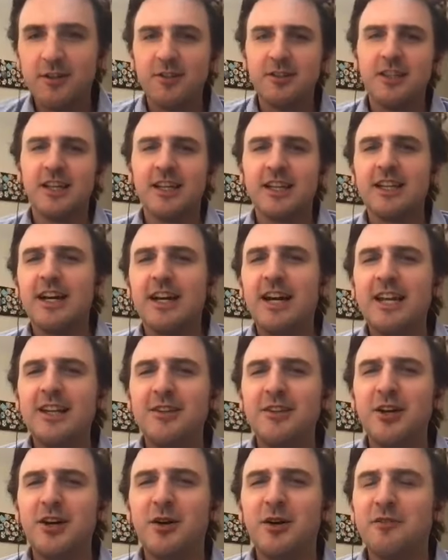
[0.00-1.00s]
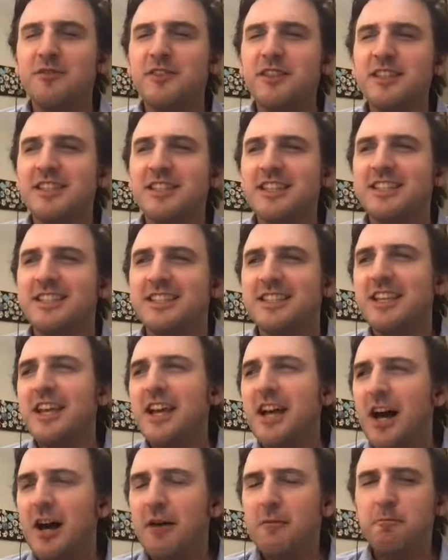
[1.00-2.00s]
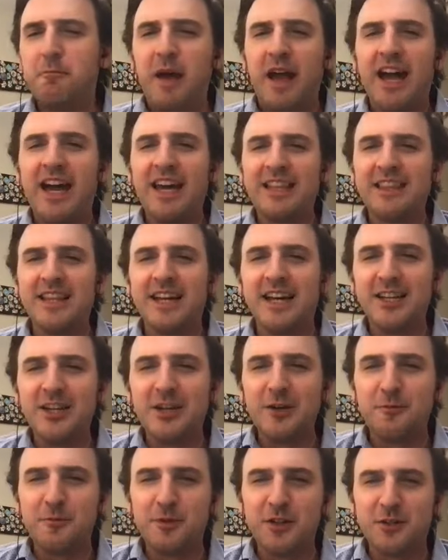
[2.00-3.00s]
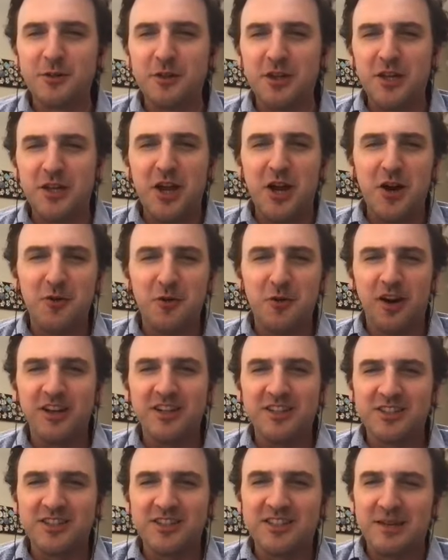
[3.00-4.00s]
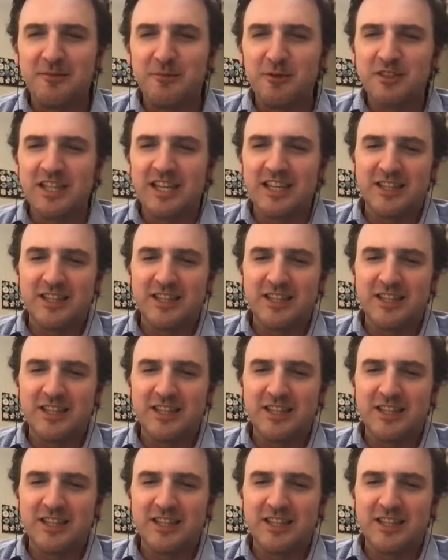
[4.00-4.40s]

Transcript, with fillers: And you're Ooh. like, I don't know if this is a bad light you're portrayed, where it's just almost right?